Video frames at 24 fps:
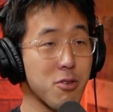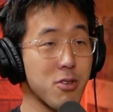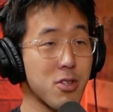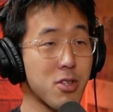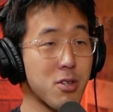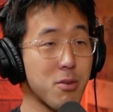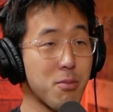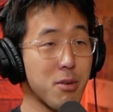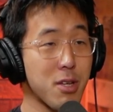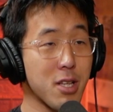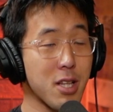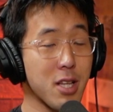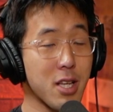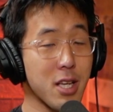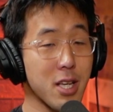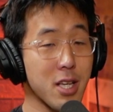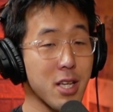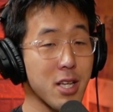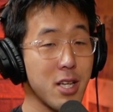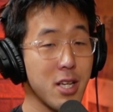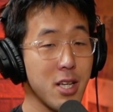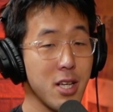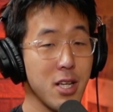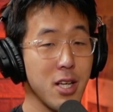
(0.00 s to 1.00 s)
It should be mm-hmm.
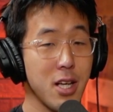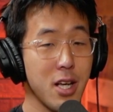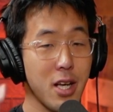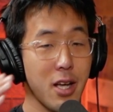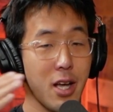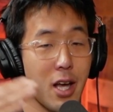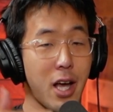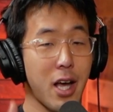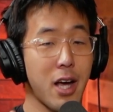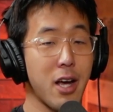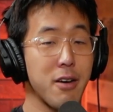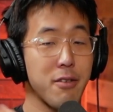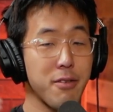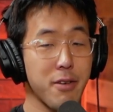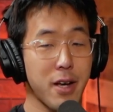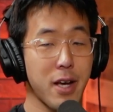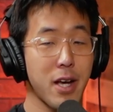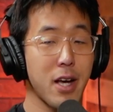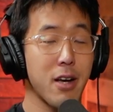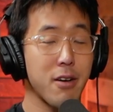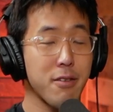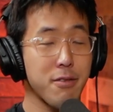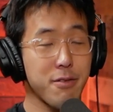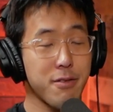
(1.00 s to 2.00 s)
like half
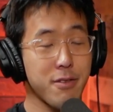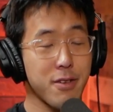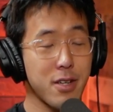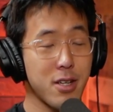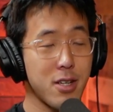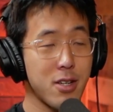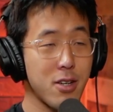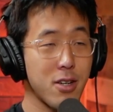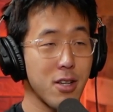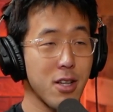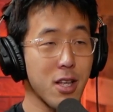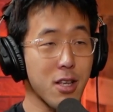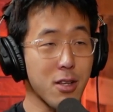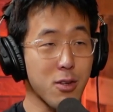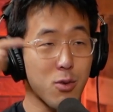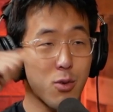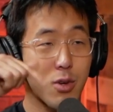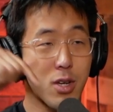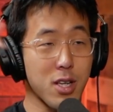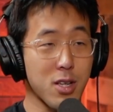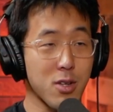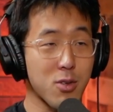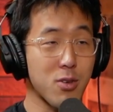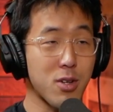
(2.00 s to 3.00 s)
half or like
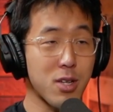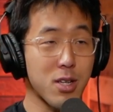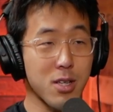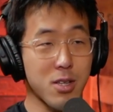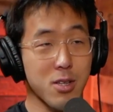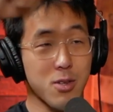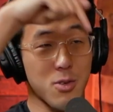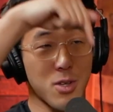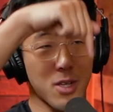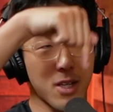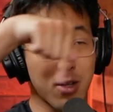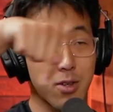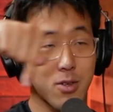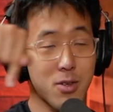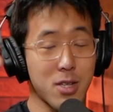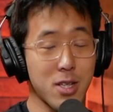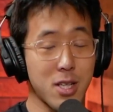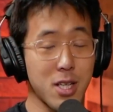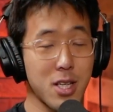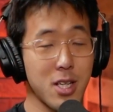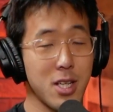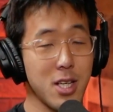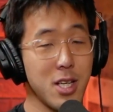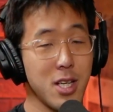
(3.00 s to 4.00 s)
2020 2020
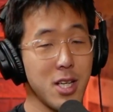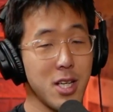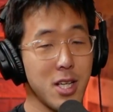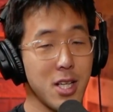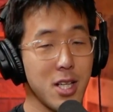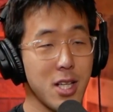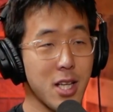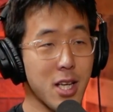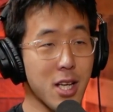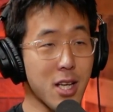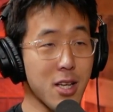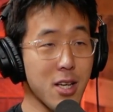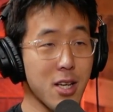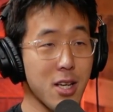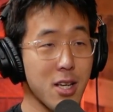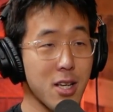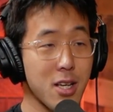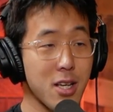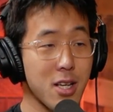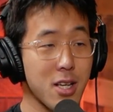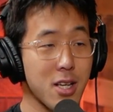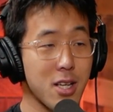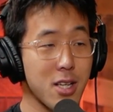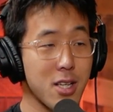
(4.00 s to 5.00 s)
mm-hmm. like
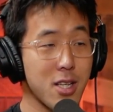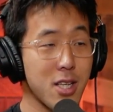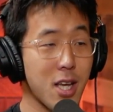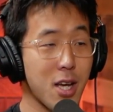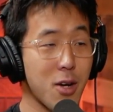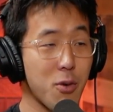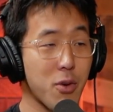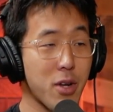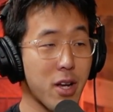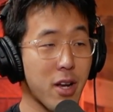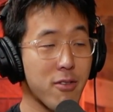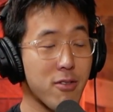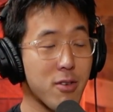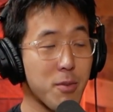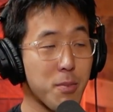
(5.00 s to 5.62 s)
uh, yeah whenever